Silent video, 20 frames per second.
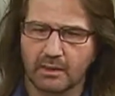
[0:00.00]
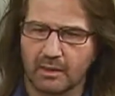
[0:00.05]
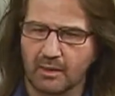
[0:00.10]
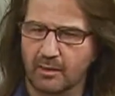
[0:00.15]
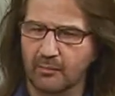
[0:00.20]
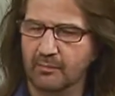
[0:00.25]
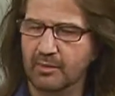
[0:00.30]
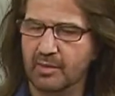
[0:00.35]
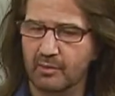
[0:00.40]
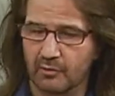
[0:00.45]

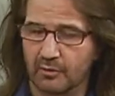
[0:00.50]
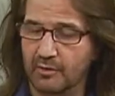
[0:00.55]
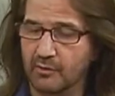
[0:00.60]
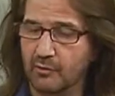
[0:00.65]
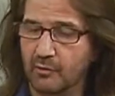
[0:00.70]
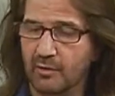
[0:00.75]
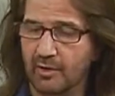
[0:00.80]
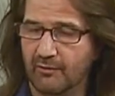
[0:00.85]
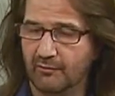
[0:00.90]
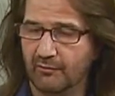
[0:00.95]
Because I do
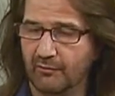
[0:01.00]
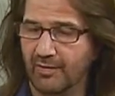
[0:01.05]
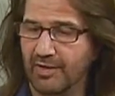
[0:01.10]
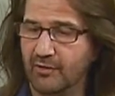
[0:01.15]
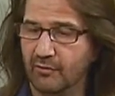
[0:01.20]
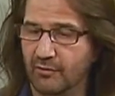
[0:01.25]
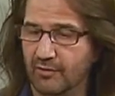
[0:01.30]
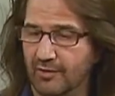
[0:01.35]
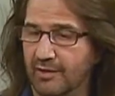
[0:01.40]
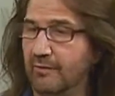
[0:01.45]
have
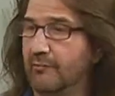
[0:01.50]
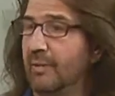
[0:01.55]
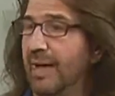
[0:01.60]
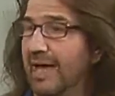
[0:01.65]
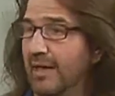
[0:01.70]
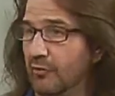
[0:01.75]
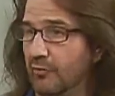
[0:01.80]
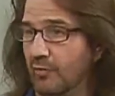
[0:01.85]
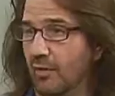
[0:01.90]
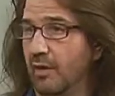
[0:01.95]
friends that have
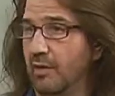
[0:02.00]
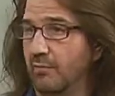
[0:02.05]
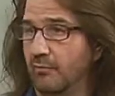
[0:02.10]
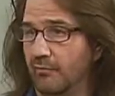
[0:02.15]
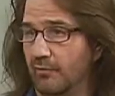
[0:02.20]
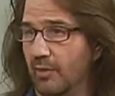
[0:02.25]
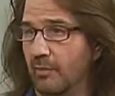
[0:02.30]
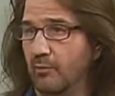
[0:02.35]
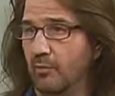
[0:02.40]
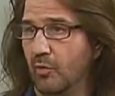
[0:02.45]
passed on
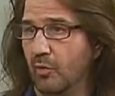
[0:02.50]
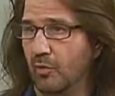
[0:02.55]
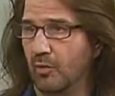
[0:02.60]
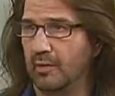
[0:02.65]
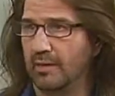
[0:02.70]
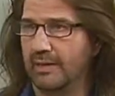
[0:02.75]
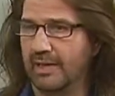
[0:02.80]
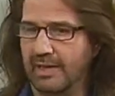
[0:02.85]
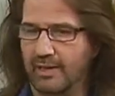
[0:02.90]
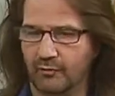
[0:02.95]
from
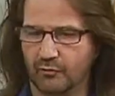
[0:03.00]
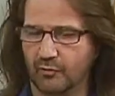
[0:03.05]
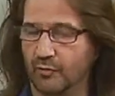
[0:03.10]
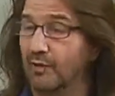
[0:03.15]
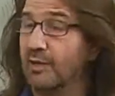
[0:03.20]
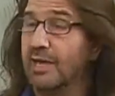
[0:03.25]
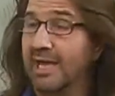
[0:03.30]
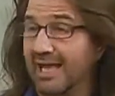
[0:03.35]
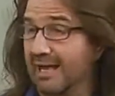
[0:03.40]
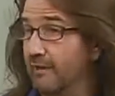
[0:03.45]
colon cancer
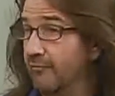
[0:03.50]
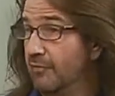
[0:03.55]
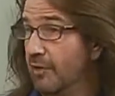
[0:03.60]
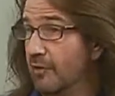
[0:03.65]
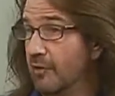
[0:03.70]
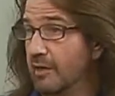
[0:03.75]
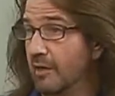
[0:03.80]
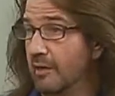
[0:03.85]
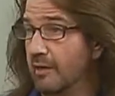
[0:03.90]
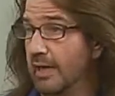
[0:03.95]
at a very
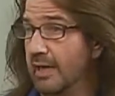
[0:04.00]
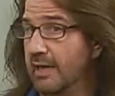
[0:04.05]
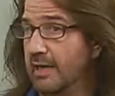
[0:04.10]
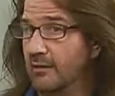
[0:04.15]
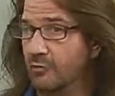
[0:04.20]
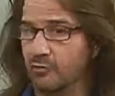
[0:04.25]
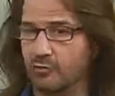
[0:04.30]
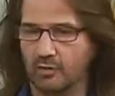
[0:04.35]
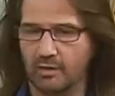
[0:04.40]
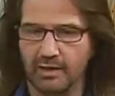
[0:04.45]
young
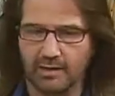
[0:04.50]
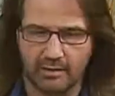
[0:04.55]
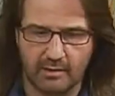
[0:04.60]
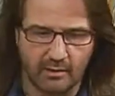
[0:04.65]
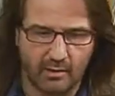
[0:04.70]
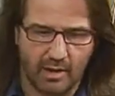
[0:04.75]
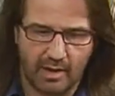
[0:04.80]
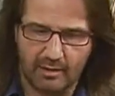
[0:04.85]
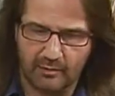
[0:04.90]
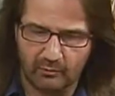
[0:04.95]
age. Like
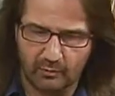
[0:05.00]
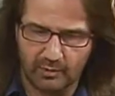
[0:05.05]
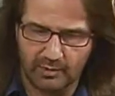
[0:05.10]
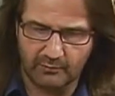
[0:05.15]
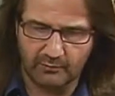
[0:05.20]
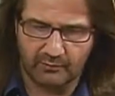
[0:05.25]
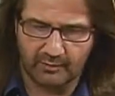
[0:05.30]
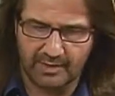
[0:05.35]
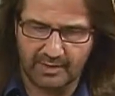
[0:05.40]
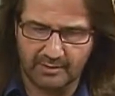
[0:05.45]
I had one
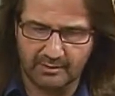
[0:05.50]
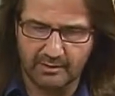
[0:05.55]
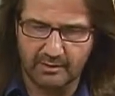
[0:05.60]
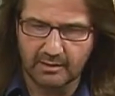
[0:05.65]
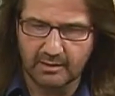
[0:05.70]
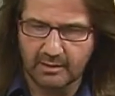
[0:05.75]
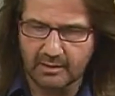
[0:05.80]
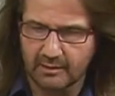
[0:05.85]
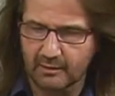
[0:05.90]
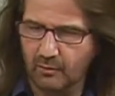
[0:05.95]
friend,
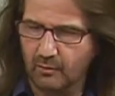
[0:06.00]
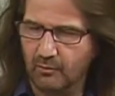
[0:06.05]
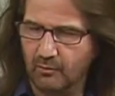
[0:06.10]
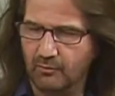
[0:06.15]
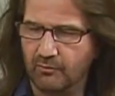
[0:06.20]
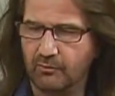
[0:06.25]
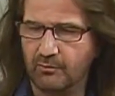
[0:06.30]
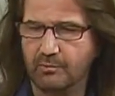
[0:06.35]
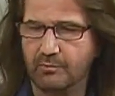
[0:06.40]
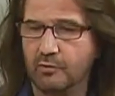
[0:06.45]
you know,
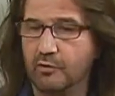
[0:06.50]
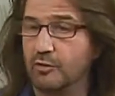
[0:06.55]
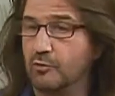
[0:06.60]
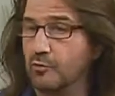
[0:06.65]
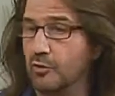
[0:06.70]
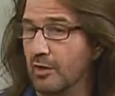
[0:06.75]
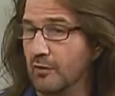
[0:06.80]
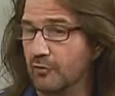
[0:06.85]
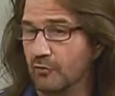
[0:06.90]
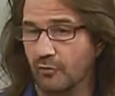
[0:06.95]
she
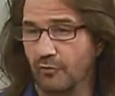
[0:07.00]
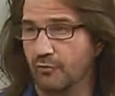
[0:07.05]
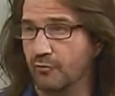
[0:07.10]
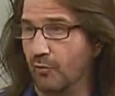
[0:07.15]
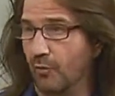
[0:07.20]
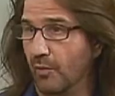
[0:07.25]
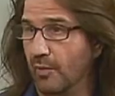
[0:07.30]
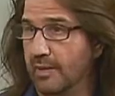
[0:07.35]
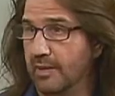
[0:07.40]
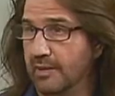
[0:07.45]
just turned
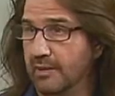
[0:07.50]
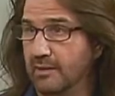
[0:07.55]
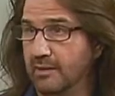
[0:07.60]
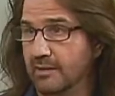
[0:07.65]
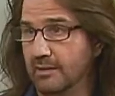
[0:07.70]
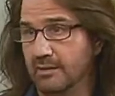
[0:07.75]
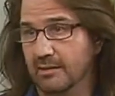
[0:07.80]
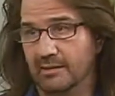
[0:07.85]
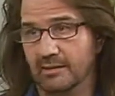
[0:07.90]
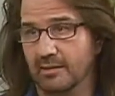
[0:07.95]
40.
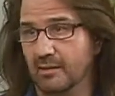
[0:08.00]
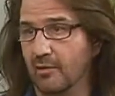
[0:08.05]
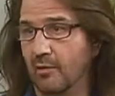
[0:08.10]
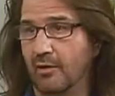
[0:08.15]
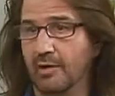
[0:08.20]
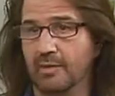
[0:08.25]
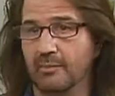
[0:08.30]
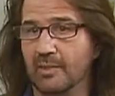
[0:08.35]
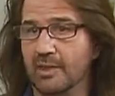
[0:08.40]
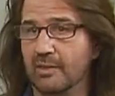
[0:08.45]
You know
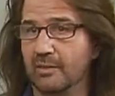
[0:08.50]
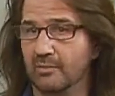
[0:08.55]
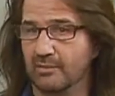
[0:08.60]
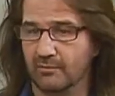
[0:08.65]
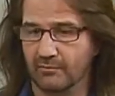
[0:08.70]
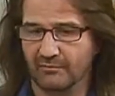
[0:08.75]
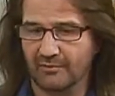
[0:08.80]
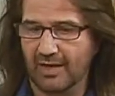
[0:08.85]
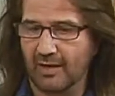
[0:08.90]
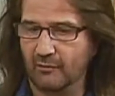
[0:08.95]
what I mean?
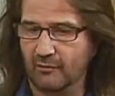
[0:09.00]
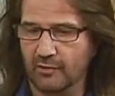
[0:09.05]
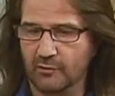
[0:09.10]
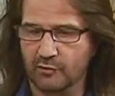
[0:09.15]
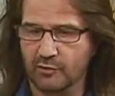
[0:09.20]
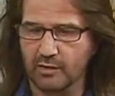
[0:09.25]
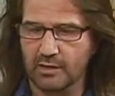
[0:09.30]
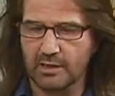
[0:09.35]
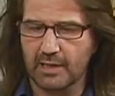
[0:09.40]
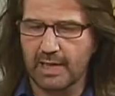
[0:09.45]
Found that
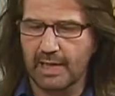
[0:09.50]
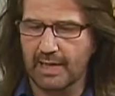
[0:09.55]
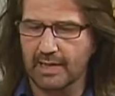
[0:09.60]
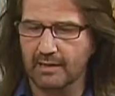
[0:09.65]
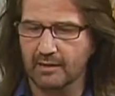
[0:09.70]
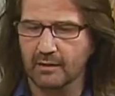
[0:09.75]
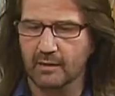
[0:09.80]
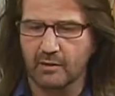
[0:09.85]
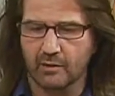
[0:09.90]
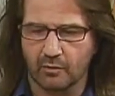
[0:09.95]
she had
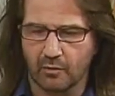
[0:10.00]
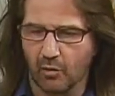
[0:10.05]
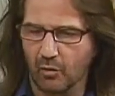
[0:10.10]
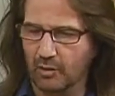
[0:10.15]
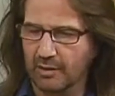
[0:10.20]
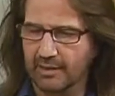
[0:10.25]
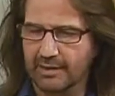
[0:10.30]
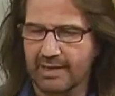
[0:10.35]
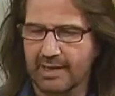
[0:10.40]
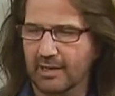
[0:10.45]

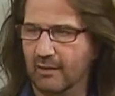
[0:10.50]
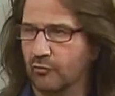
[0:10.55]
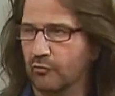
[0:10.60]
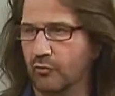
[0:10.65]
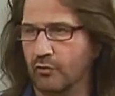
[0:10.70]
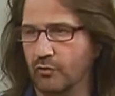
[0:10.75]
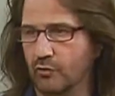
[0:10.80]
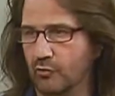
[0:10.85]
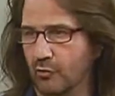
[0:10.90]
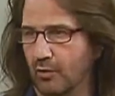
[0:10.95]
colon cancer
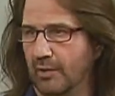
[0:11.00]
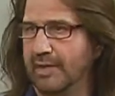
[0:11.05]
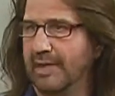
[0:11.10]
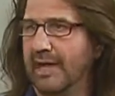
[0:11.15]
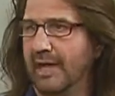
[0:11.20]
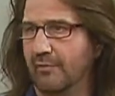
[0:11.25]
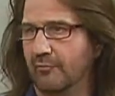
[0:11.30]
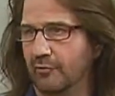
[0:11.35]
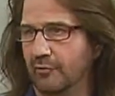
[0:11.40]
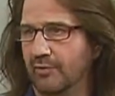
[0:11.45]
and shortly
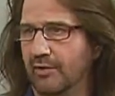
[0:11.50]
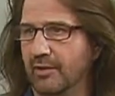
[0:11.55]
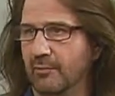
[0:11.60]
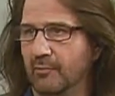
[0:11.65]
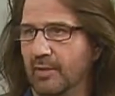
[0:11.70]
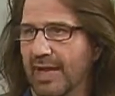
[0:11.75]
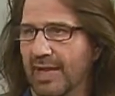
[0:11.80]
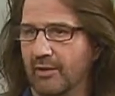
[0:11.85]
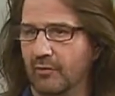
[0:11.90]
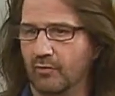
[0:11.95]
after then
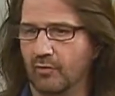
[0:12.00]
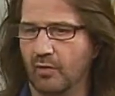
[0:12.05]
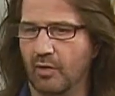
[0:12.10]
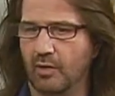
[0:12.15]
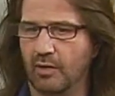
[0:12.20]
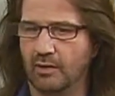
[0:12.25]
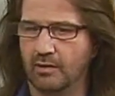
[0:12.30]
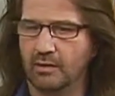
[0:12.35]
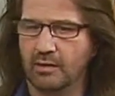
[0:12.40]
passed on.